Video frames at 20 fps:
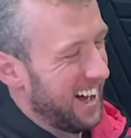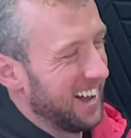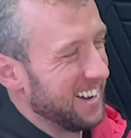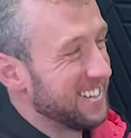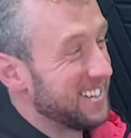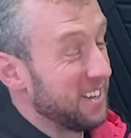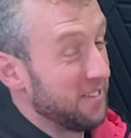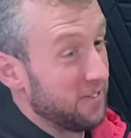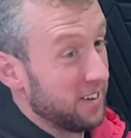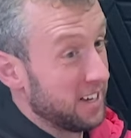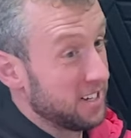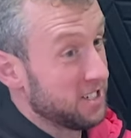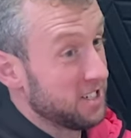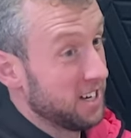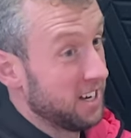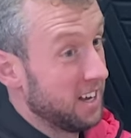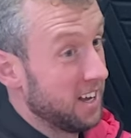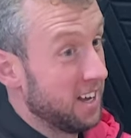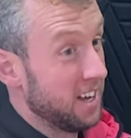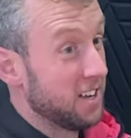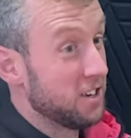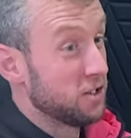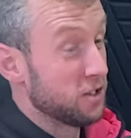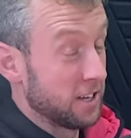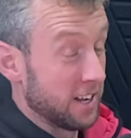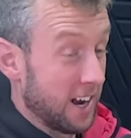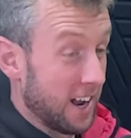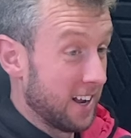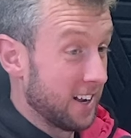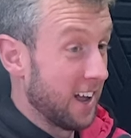anti veggie. So
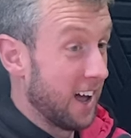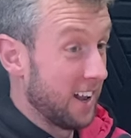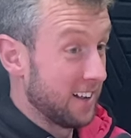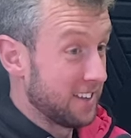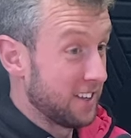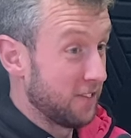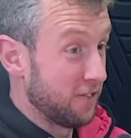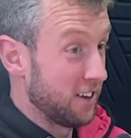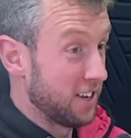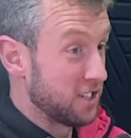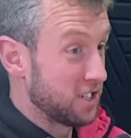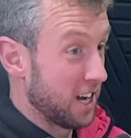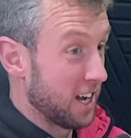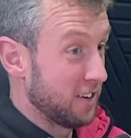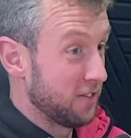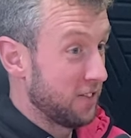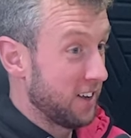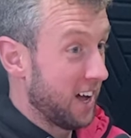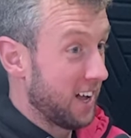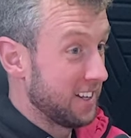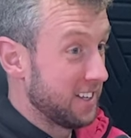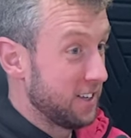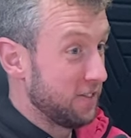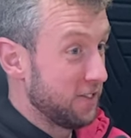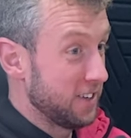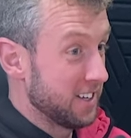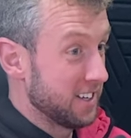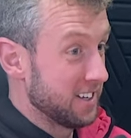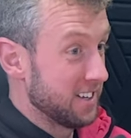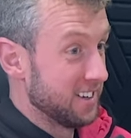you're anti veggie and anti
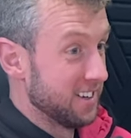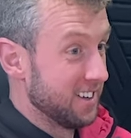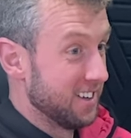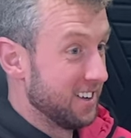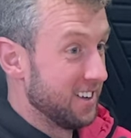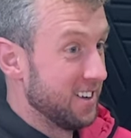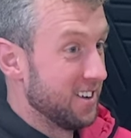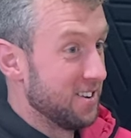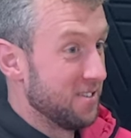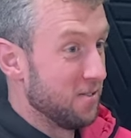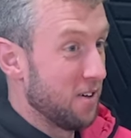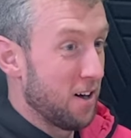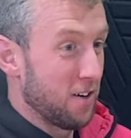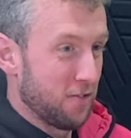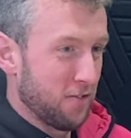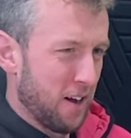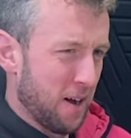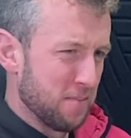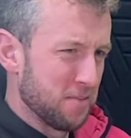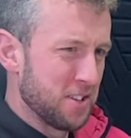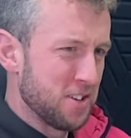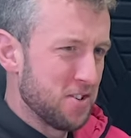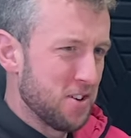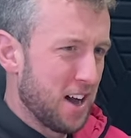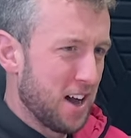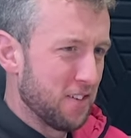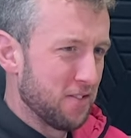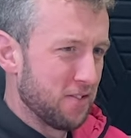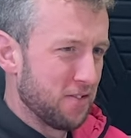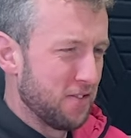vegan. Anti veggie. What family you
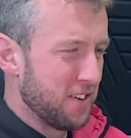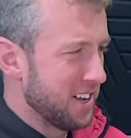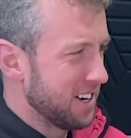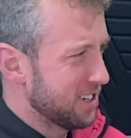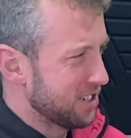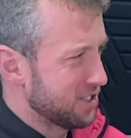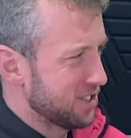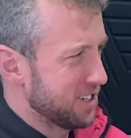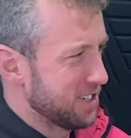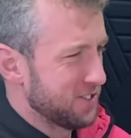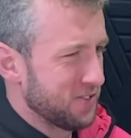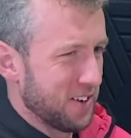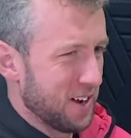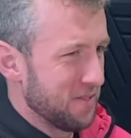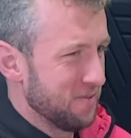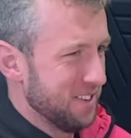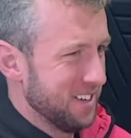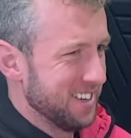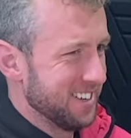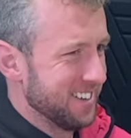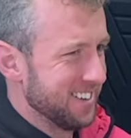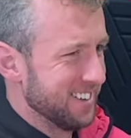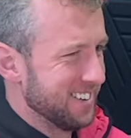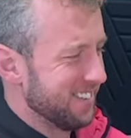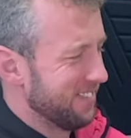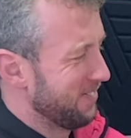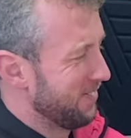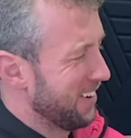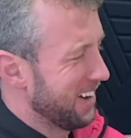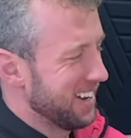have. Very I strange know, family. Very
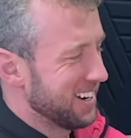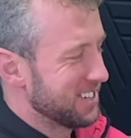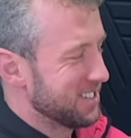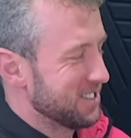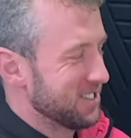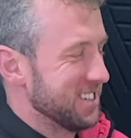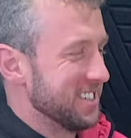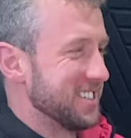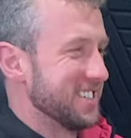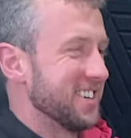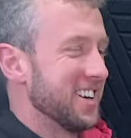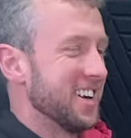odd. Very strange. I